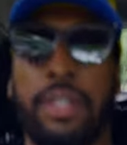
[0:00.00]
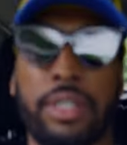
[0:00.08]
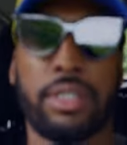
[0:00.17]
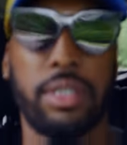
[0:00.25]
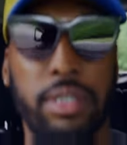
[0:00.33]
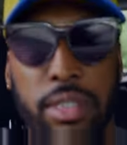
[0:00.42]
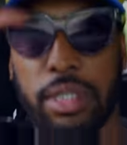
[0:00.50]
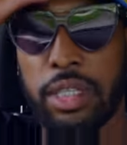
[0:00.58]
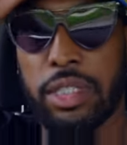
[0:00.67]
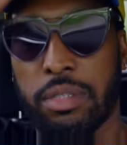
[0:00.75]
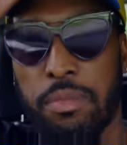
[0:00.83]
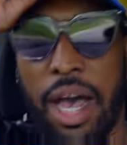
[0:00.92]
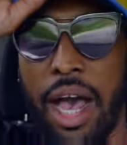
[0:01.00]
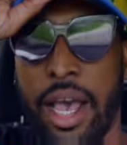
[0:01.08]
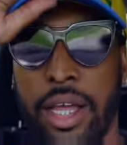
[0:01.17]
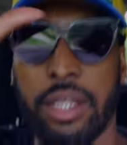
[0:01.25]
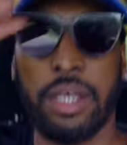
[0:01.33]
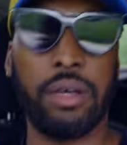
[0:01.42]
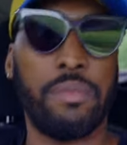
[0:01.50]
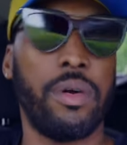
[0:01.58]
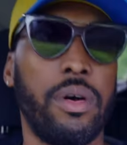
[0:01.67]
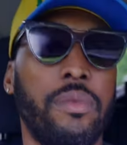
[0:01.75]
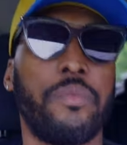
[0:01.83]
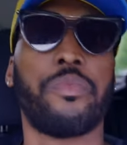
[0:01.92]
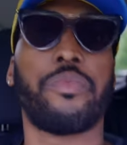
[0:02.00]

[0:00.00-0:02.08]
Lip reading: This is my idea, bro.